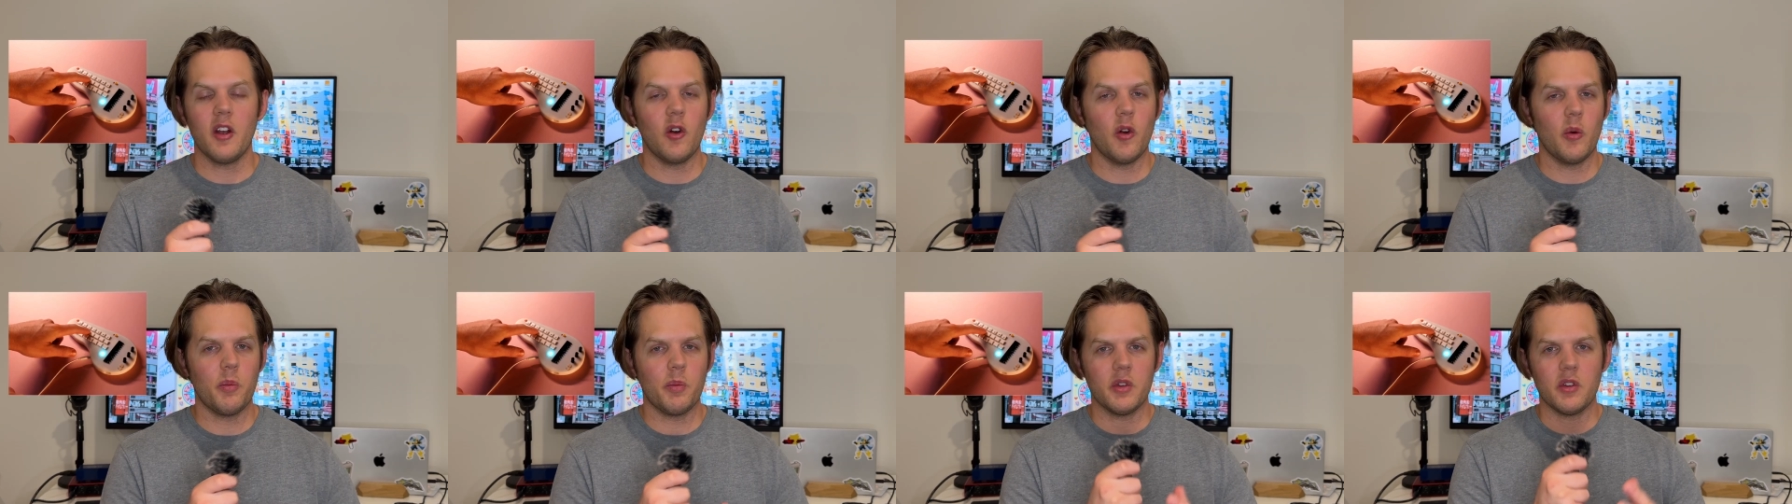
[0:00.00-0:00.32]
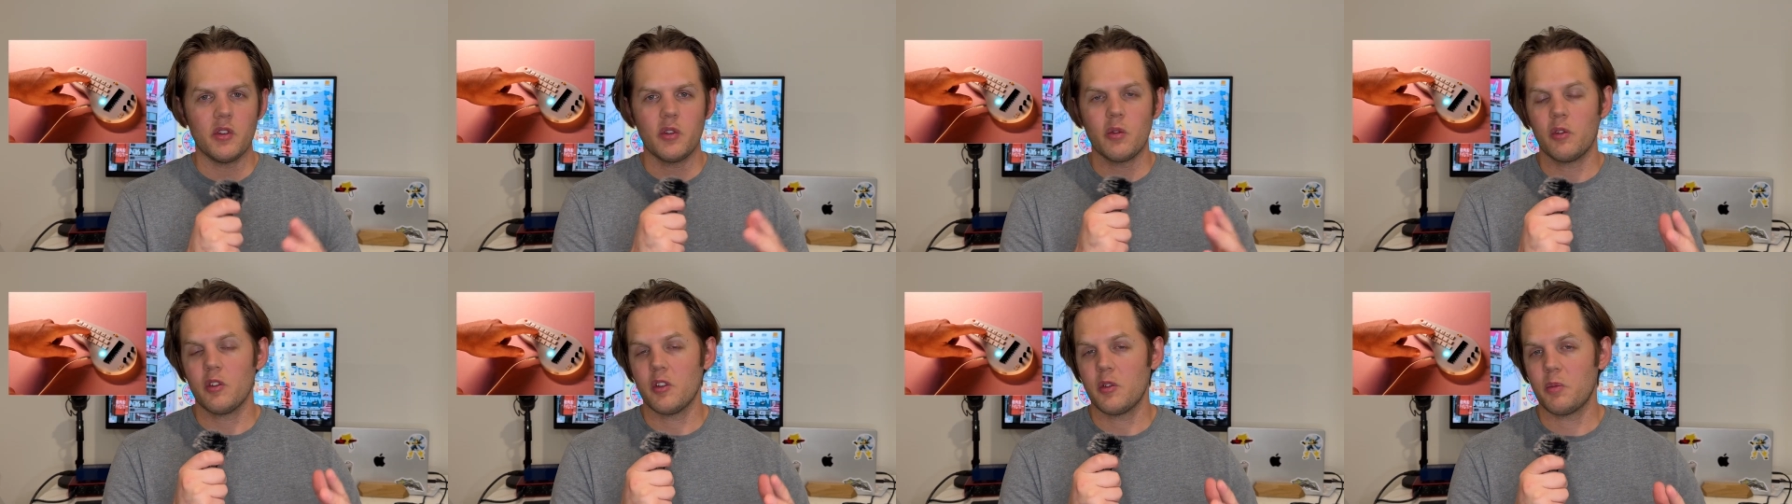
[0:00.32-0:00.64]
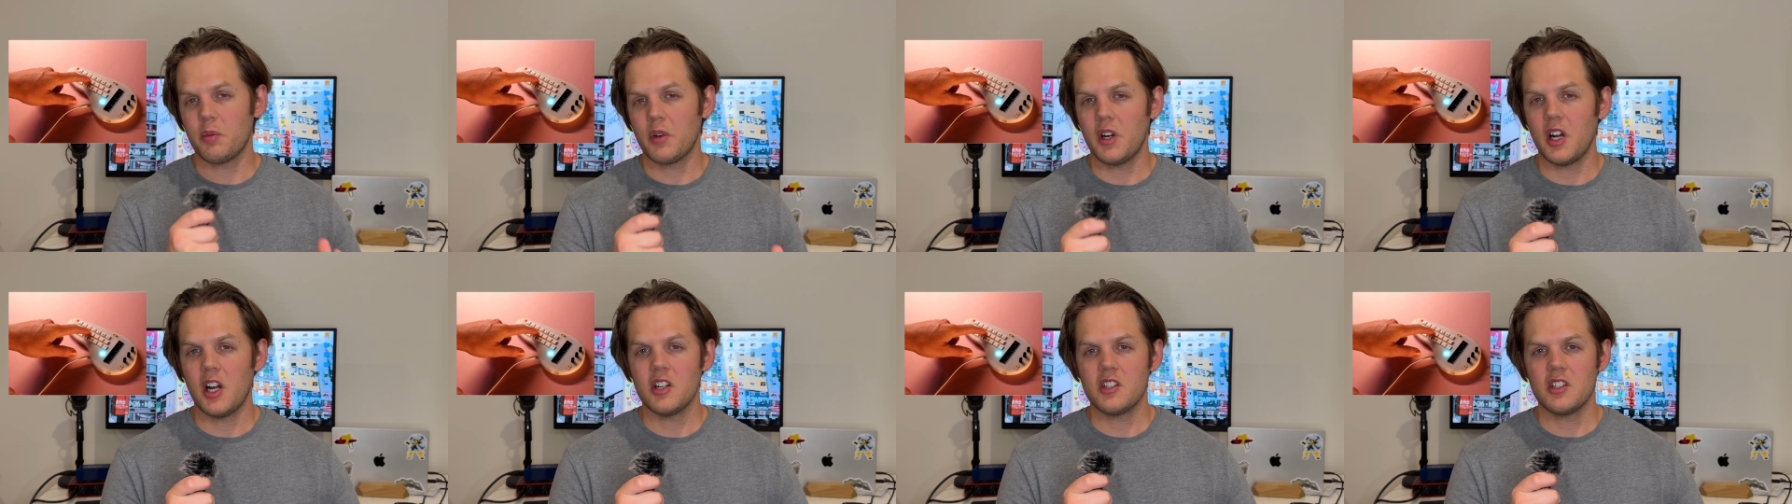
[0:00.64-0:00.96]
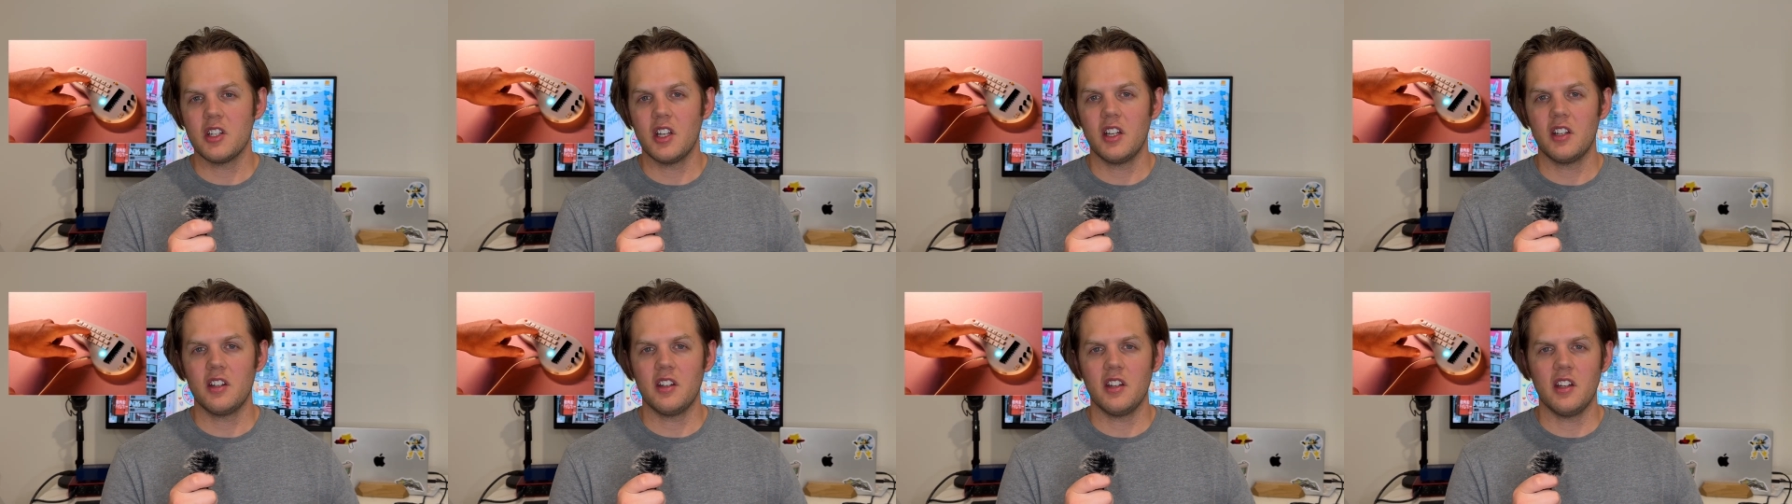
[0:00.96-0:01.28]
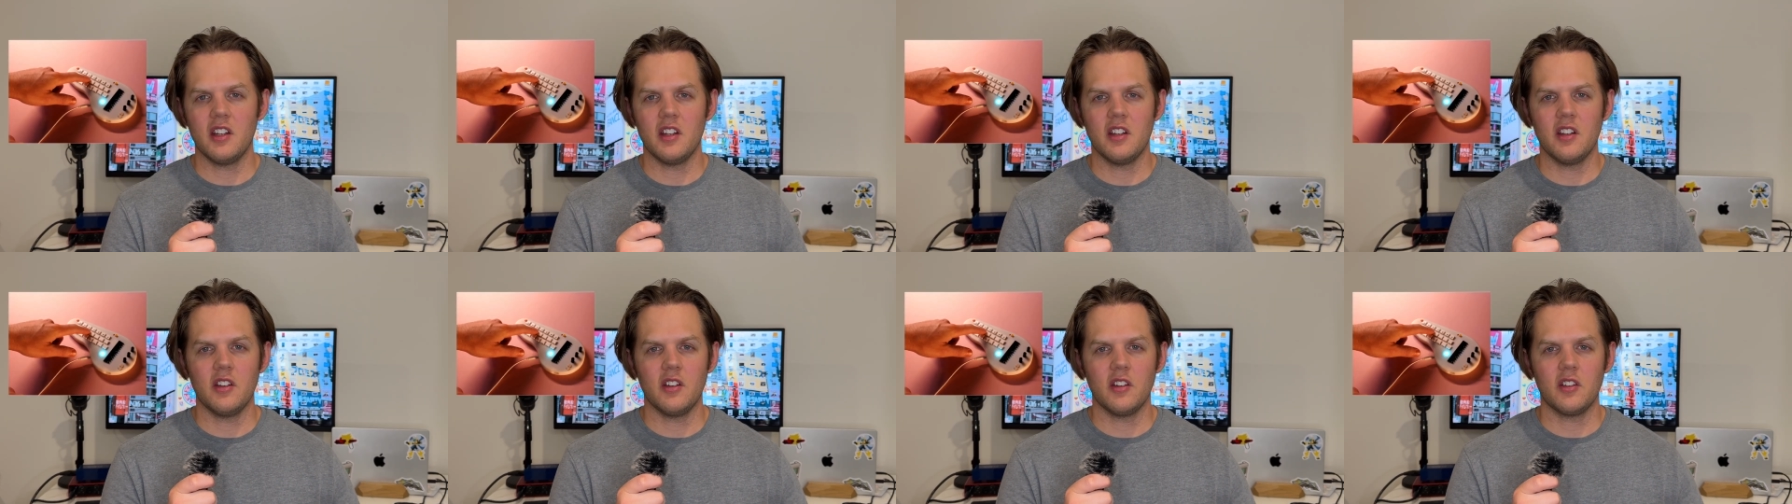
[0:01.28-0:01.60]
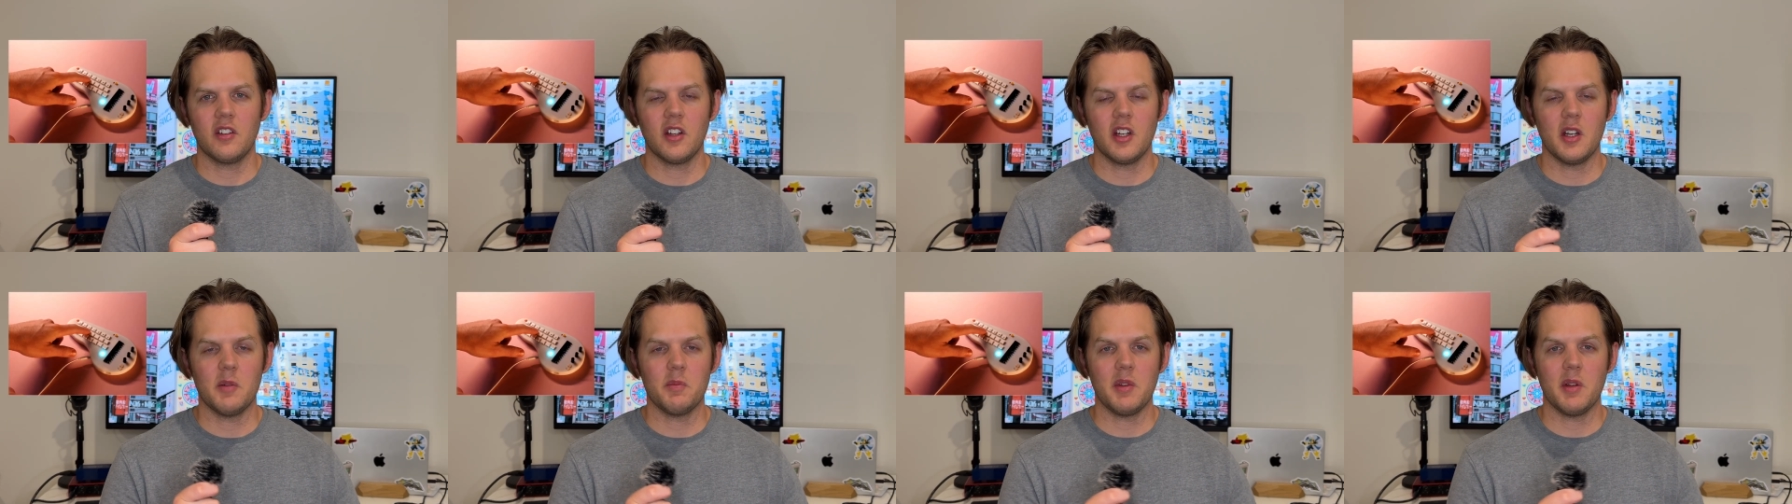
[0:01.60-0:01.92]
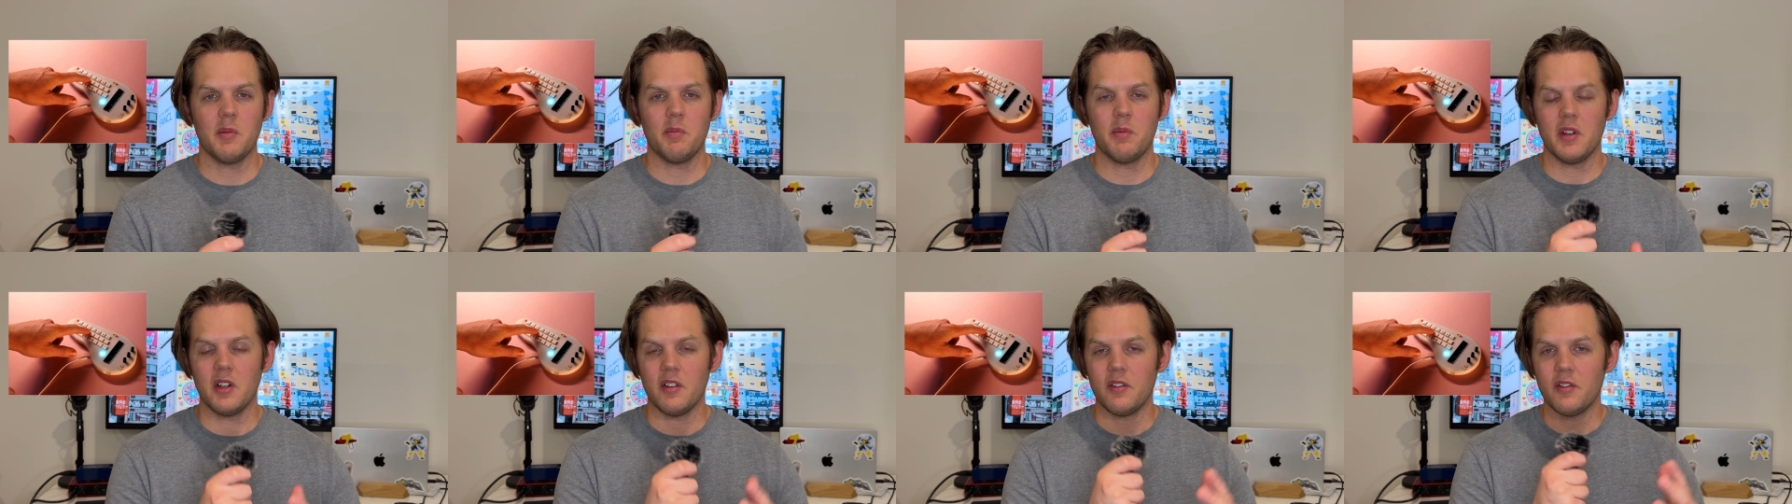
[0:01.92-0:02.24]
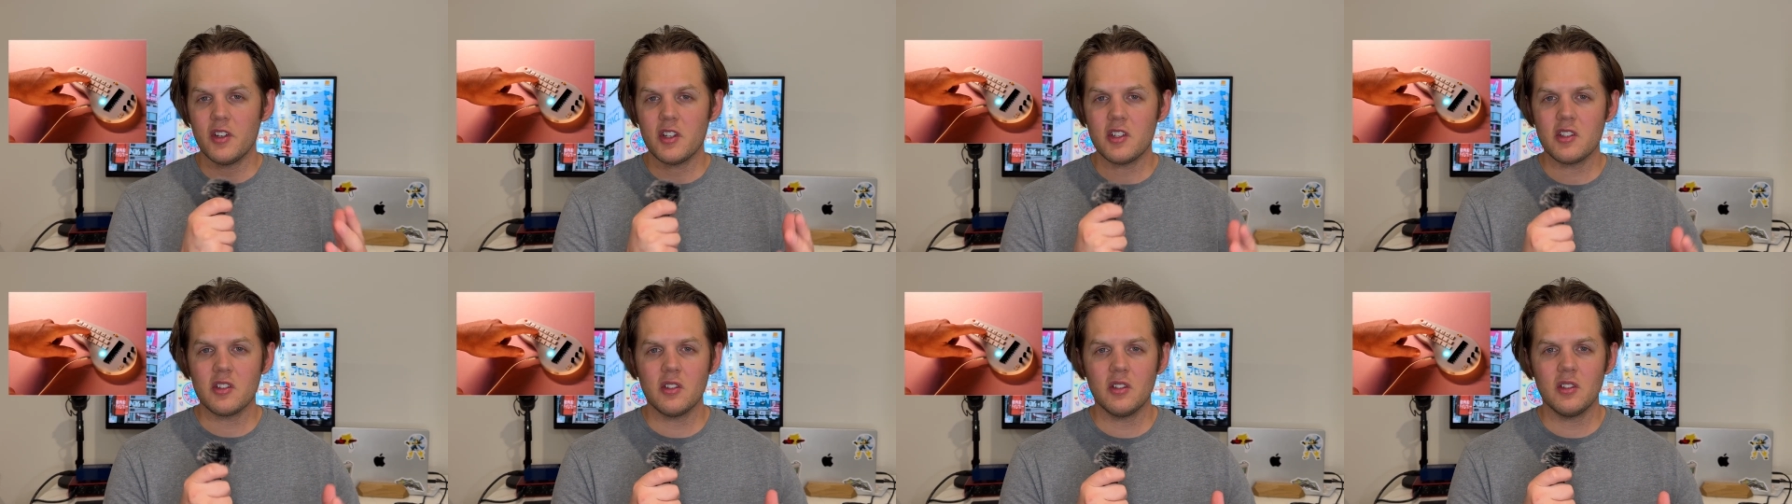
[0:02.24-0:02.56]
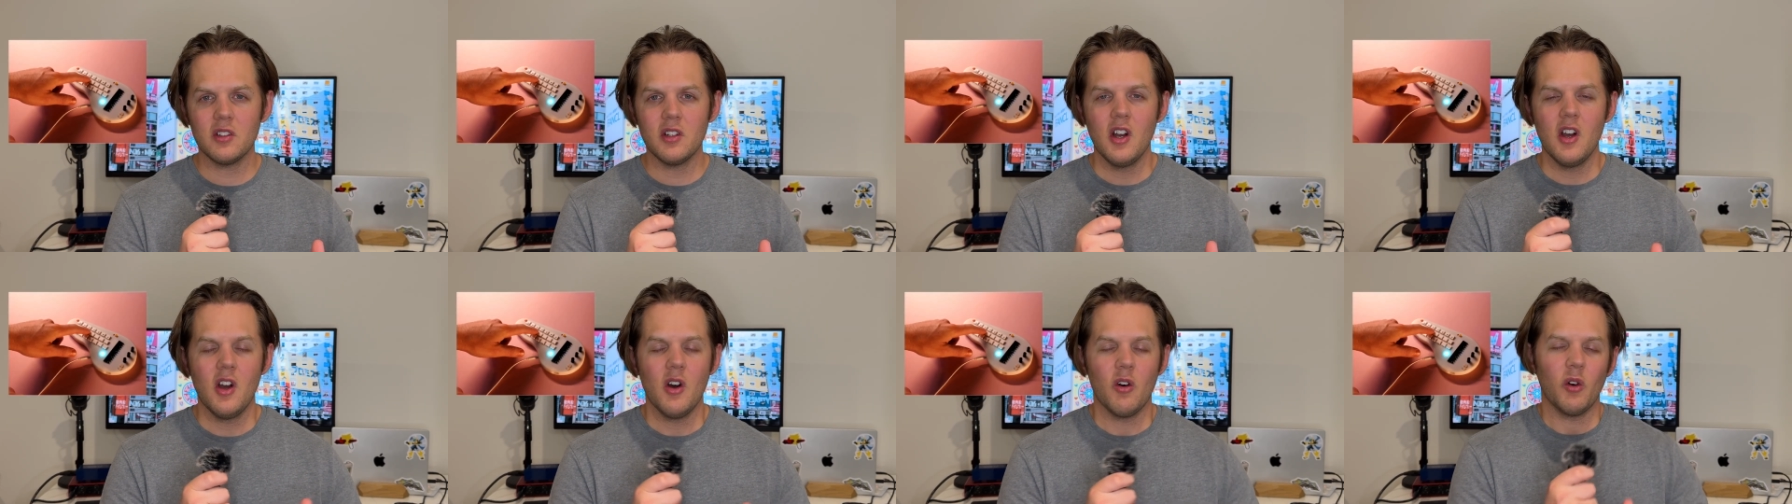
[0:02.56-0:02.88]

open source project is going to be beneficial?